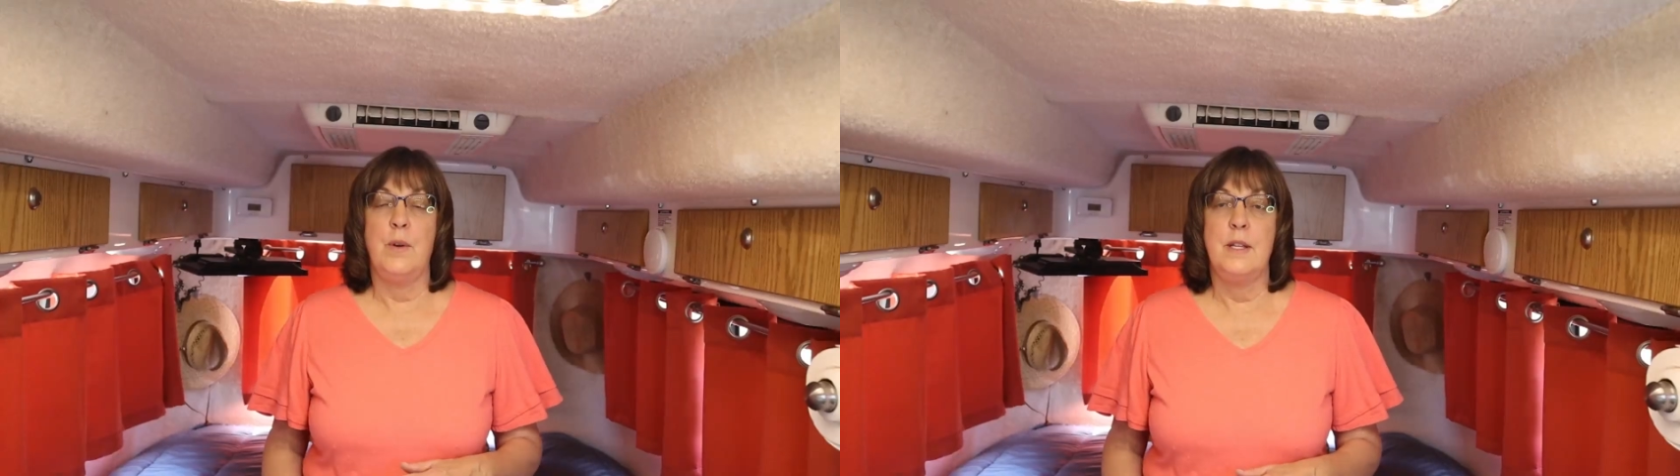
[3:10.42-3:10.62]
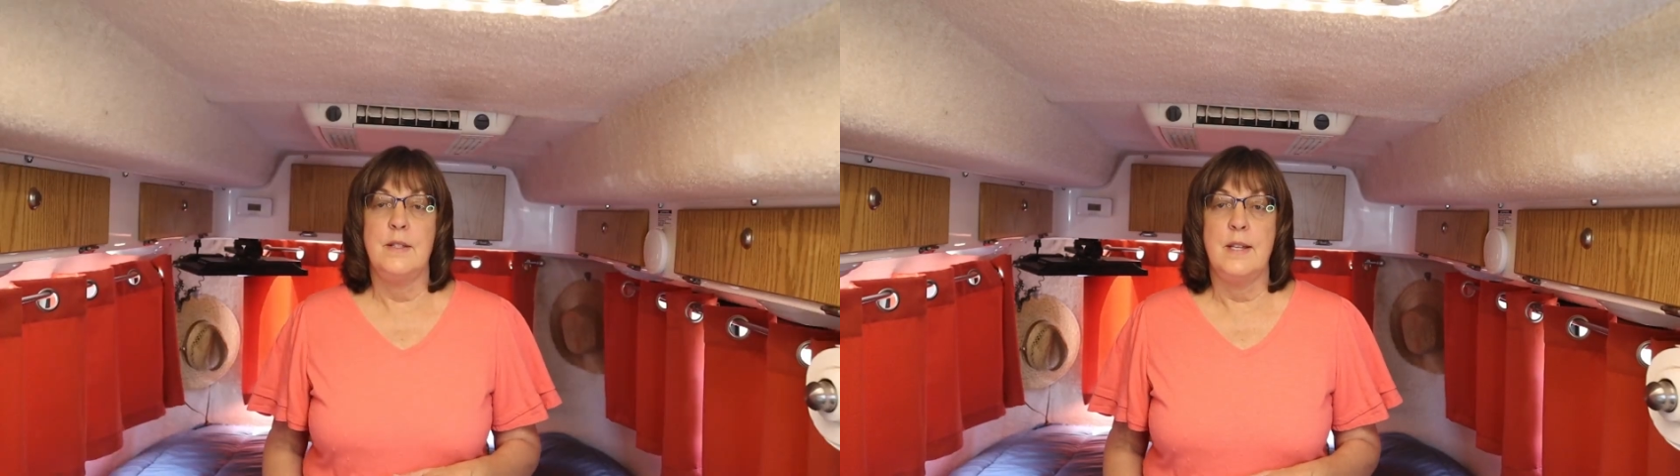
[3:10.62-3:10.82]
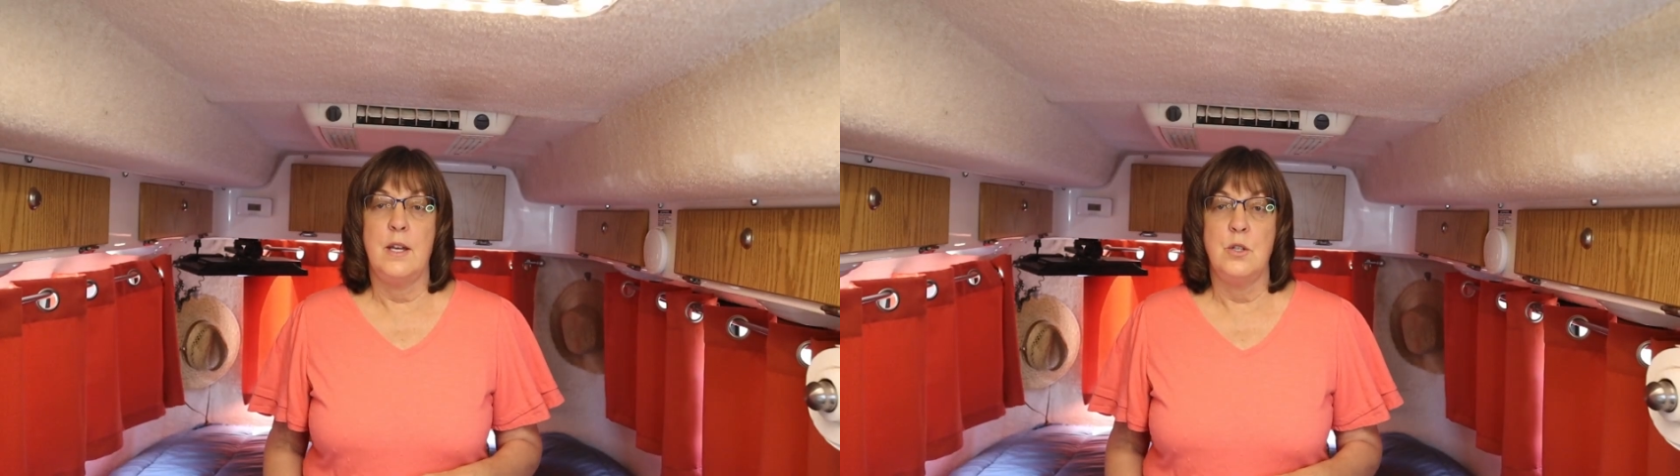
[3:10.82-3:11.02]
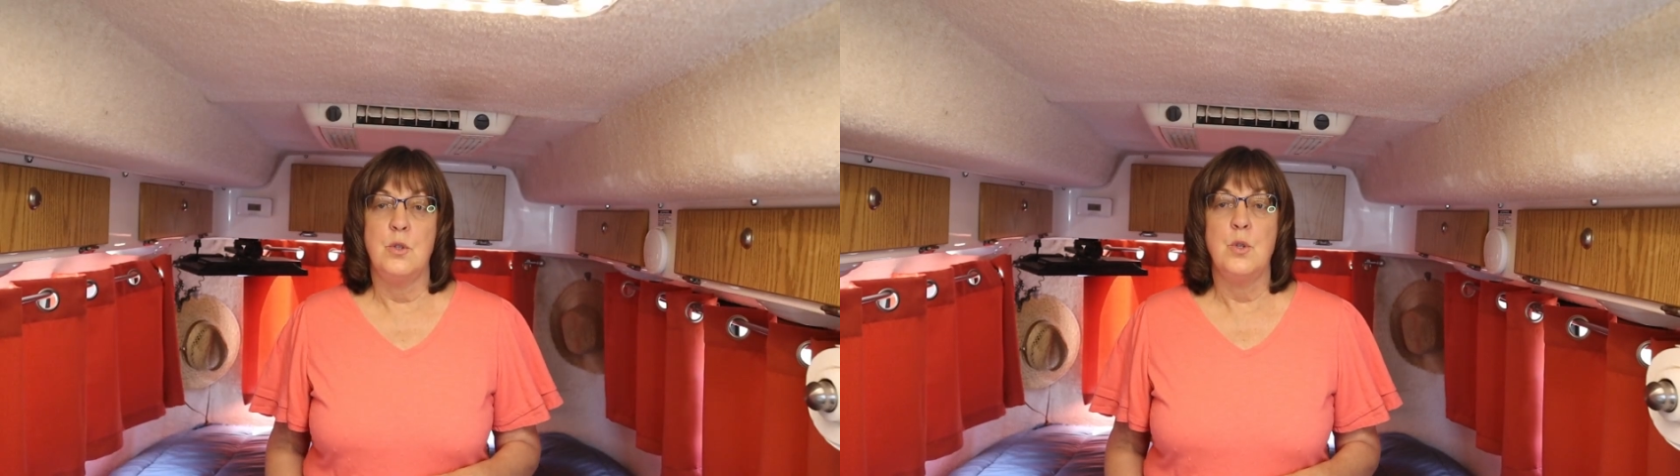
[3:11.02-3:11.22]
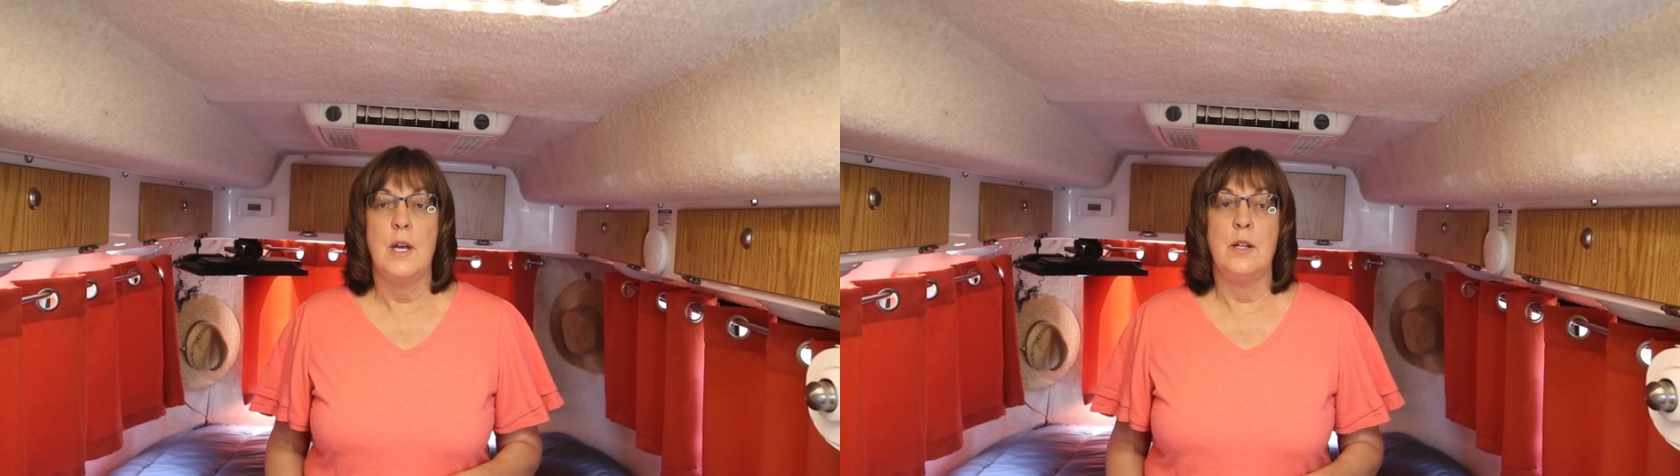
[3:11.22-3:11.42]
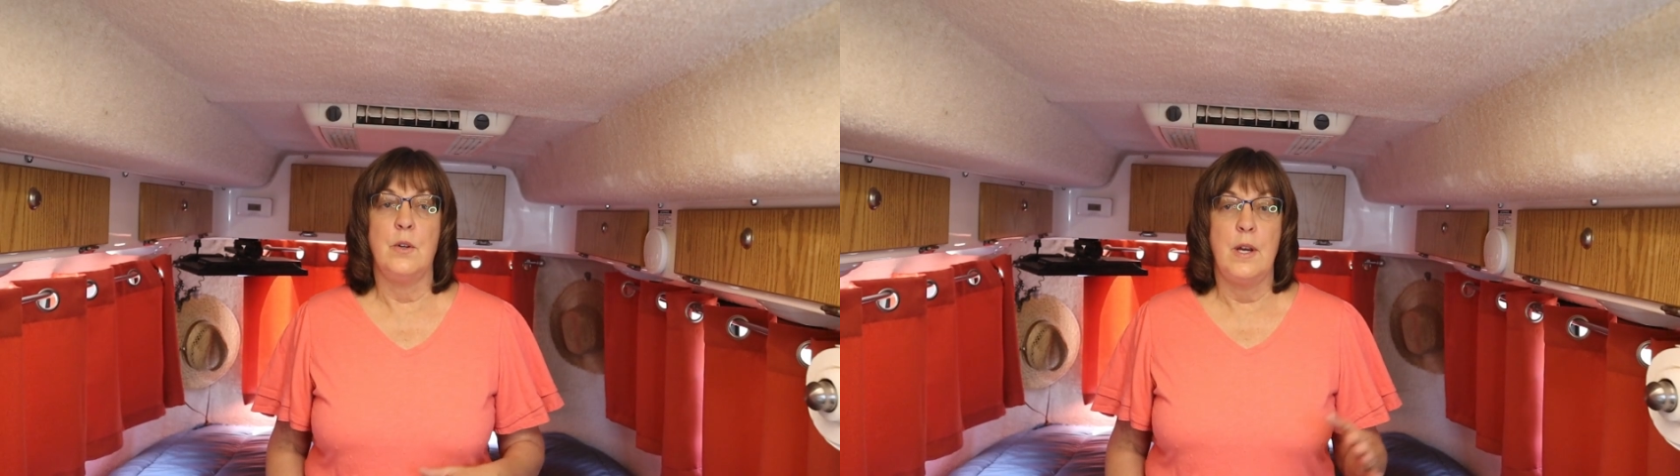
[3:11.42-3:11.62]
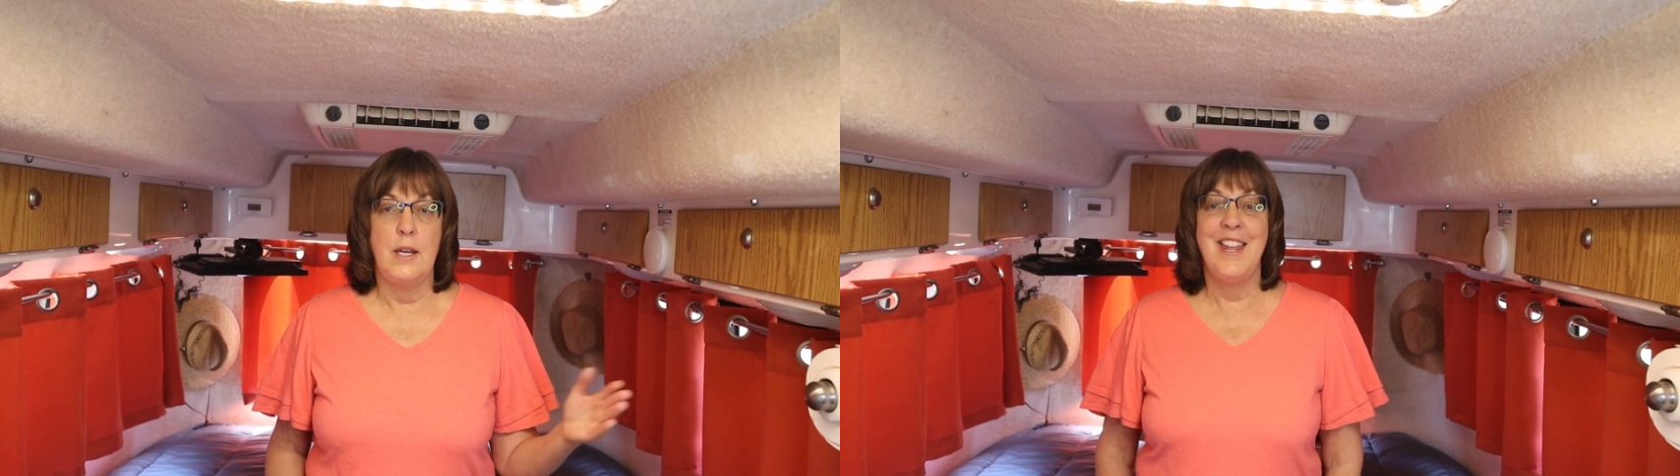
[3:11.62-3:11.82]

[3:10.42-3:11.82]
inside your trailer